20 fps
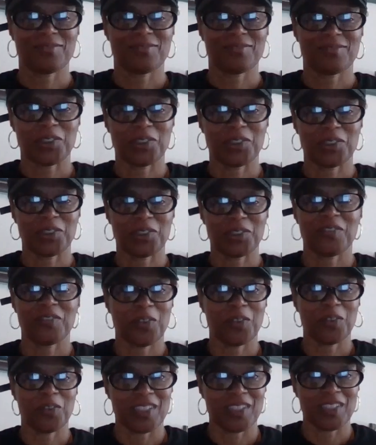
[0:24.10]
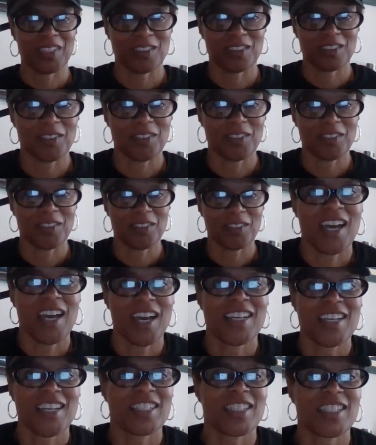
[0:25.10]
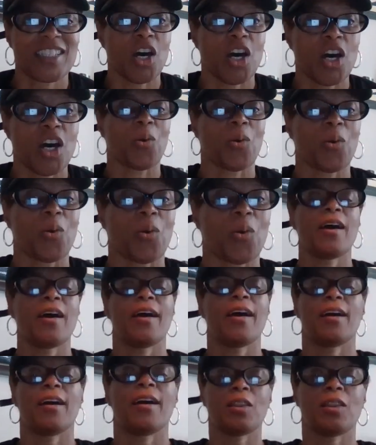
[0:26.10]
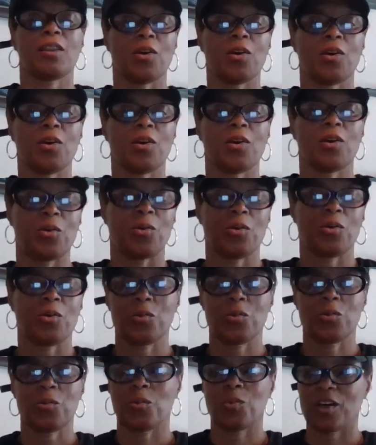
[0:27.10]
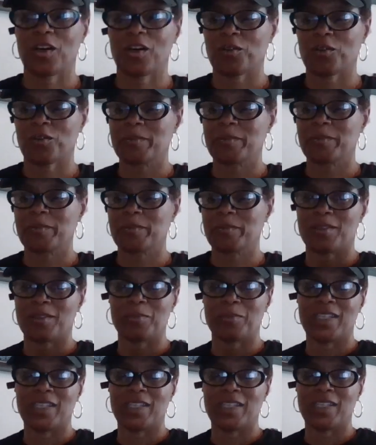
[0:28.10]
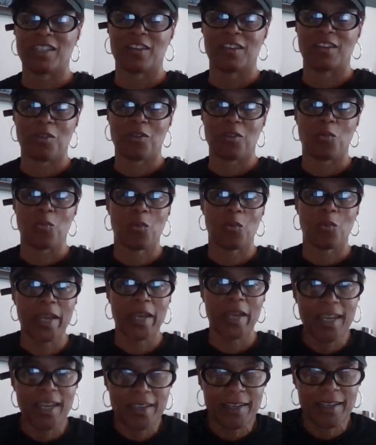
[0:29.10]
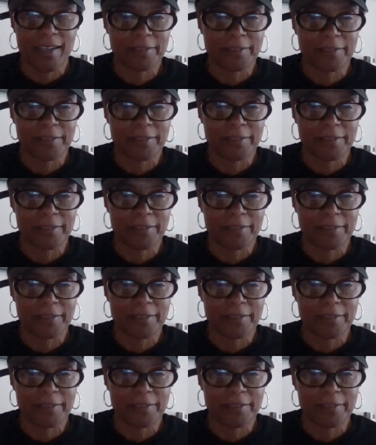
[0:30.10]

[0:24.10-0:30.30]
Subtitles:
do whatever they want to do. So, hello. Welcome to the beginning of the week.